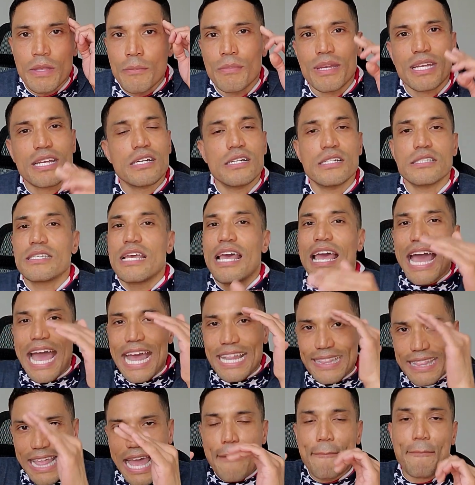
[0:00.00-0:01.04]
because
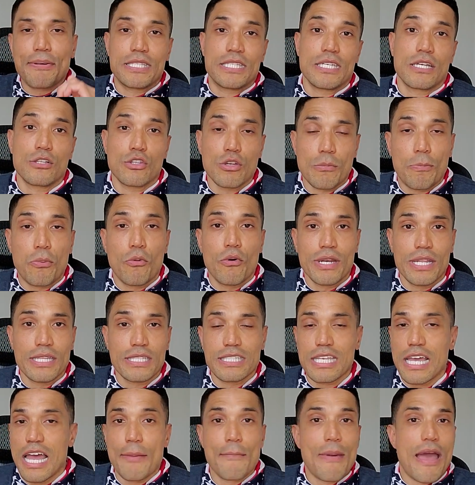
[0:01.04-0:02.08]
at that particular point in
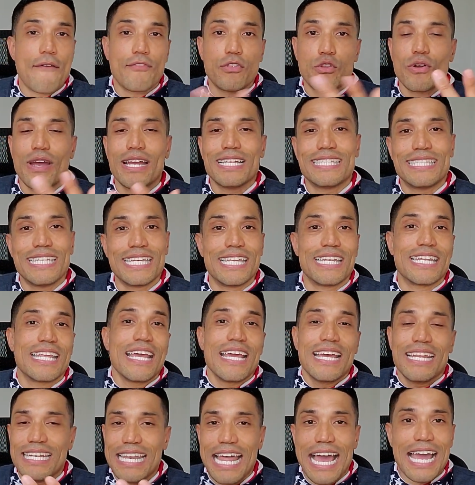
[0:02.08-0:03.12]
time, after I did
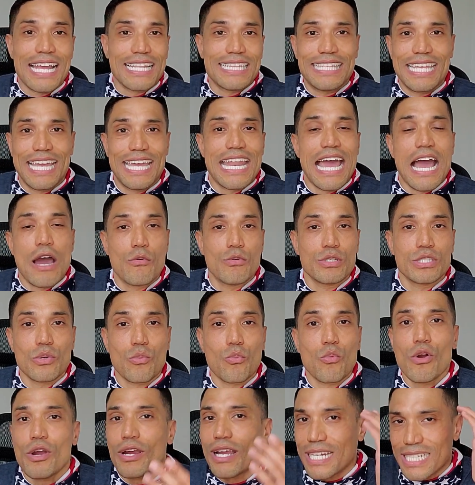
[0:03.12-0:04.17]
nine, ten hours of
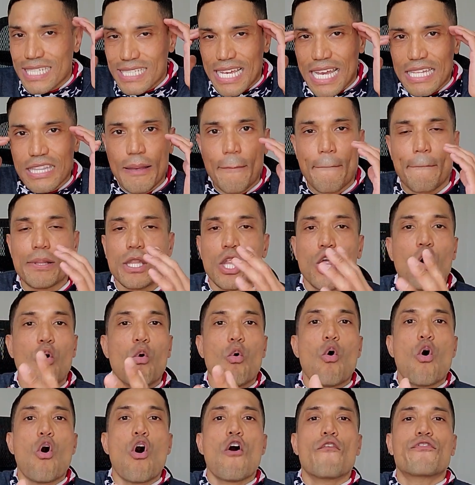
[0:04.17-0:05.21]
work, I just had to blow
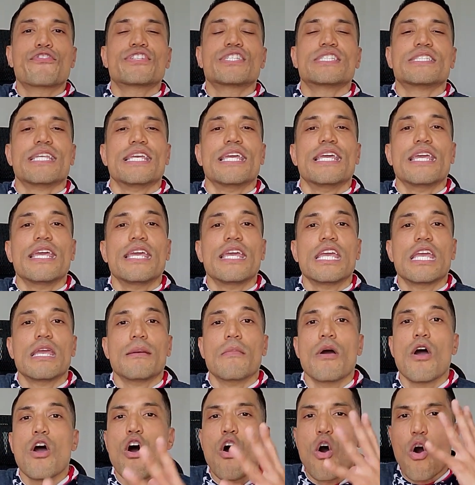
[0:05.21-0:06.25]
off steam.
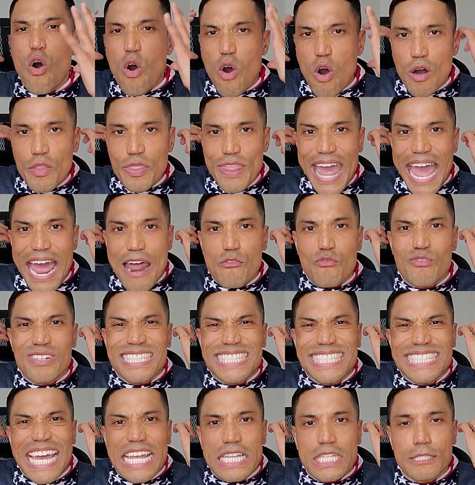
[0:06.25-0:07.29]
All that
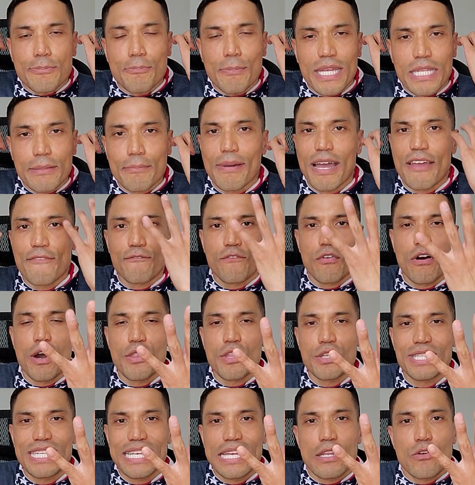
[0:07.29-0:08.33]
resentment. My father
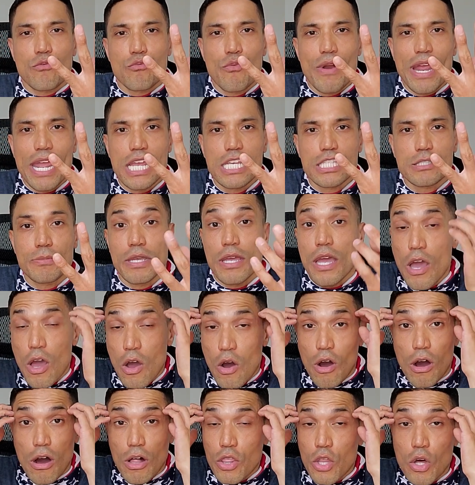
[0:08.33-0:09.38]
didn't raise me.
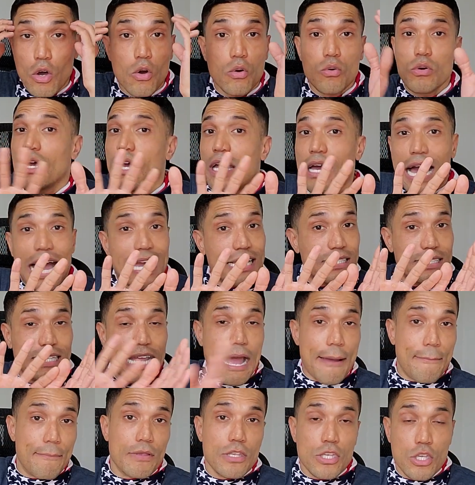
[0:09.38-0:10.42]
Although I
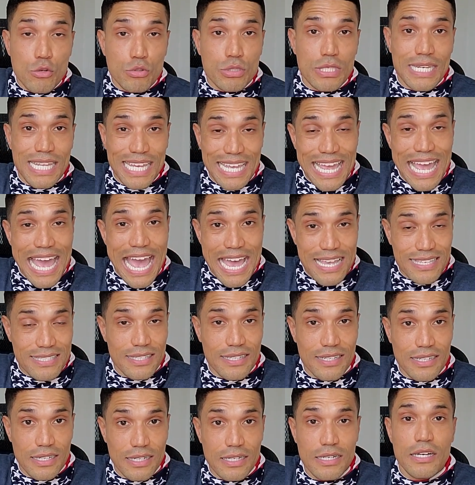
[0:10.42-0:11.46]
stopped using it as
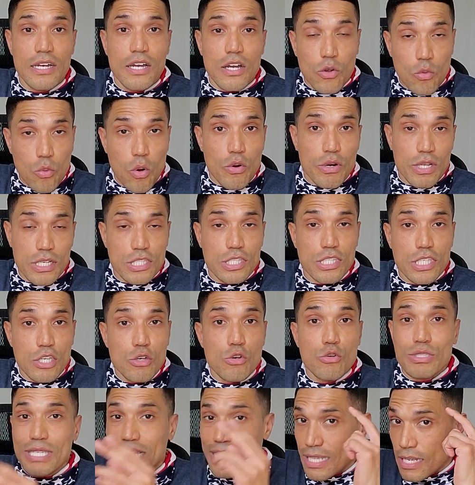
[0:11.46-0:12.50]
a quote
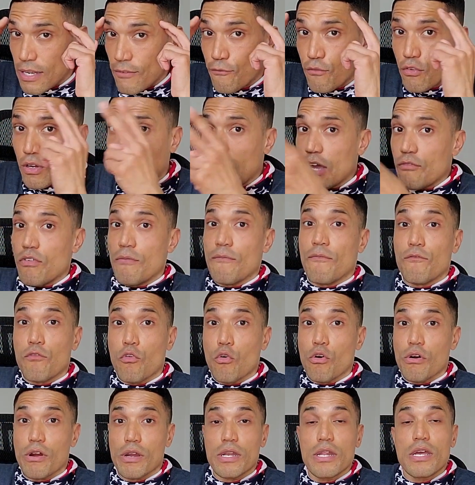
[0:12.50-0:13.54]
excuse, I didn't forgive him
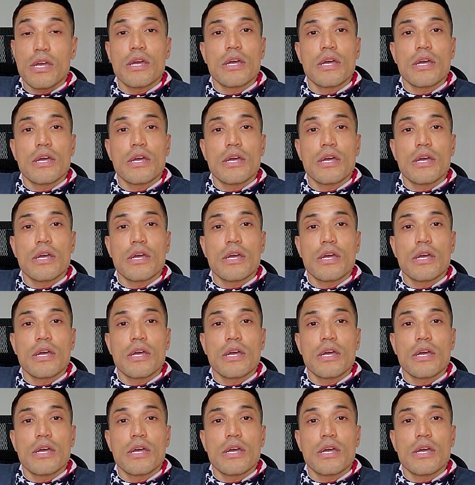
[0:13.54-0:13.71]
for it.